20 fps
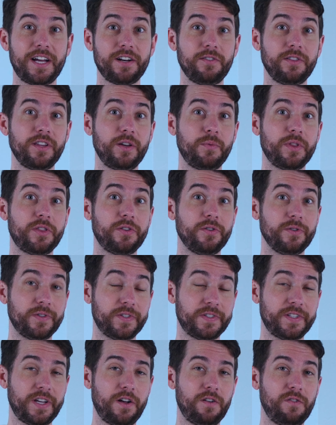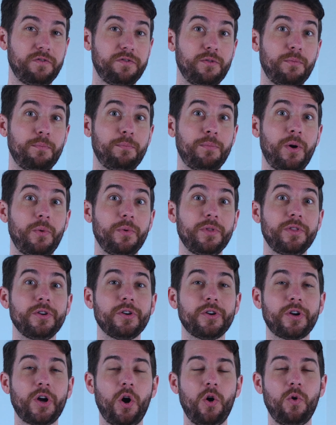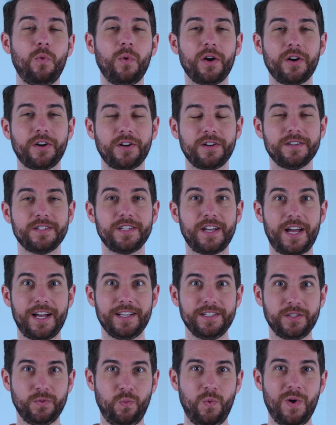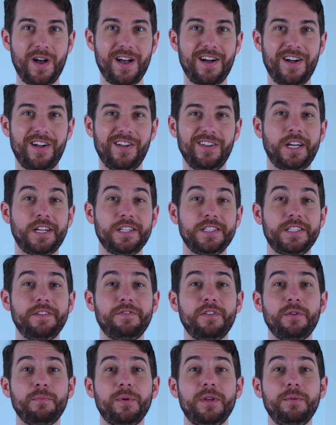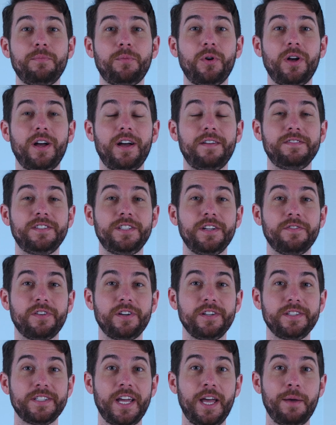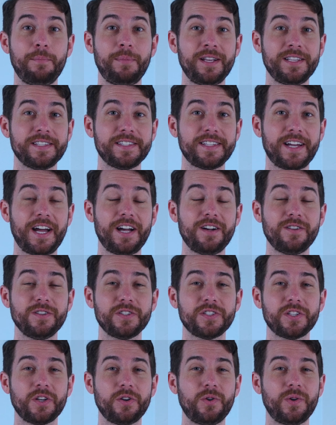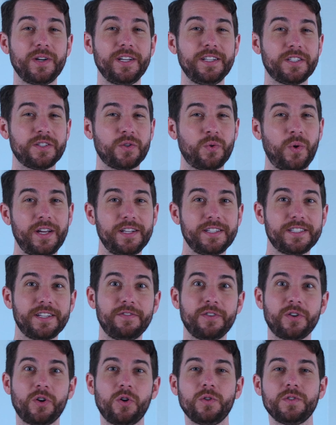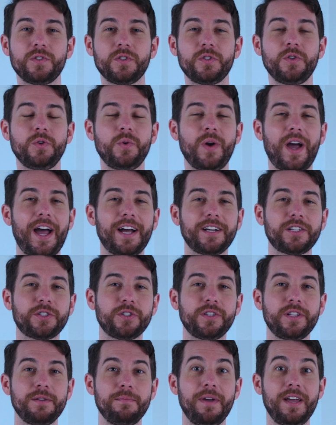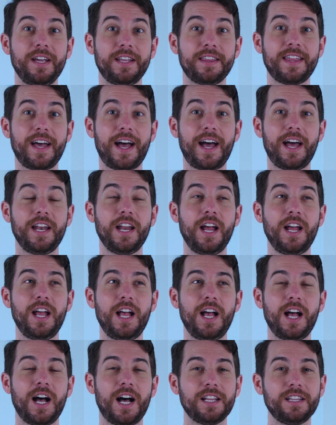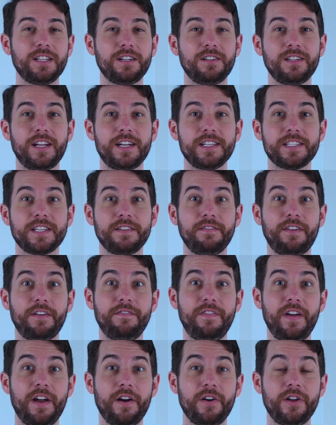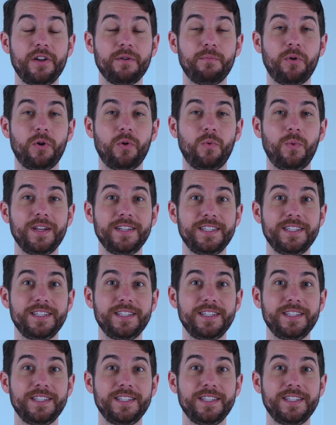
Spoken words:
only with yourself, but with your coworkers as well. Different people have different tamping styles, so it's quite difficult to actually make that a little less of a variable when